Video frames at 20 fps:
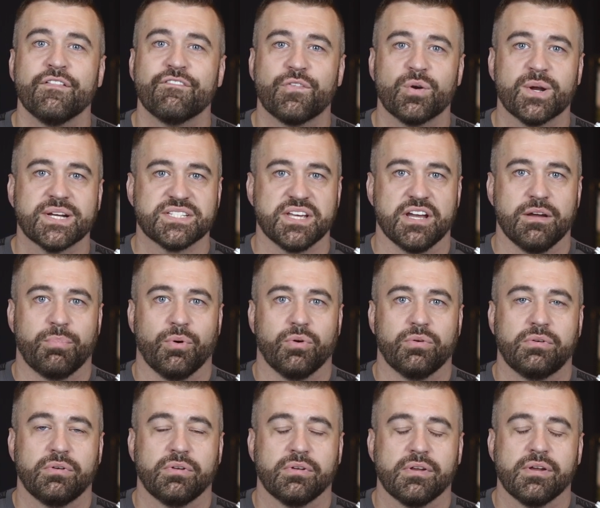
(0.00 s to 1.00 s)
For
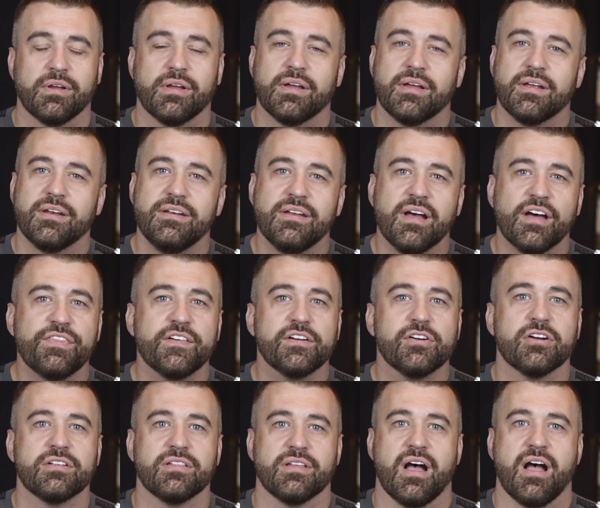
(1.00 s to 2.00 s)
example, nothing
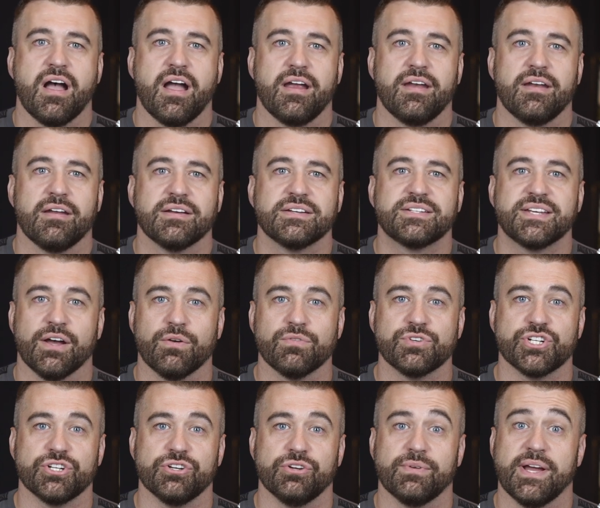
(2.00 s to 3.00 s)
online
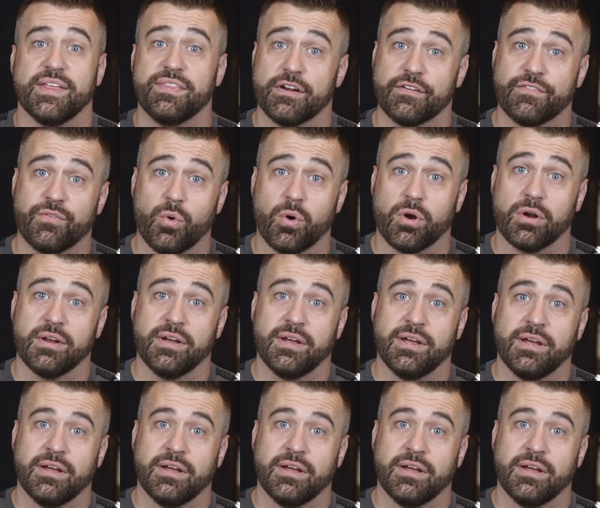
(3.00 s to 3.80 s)
tells you, and therefore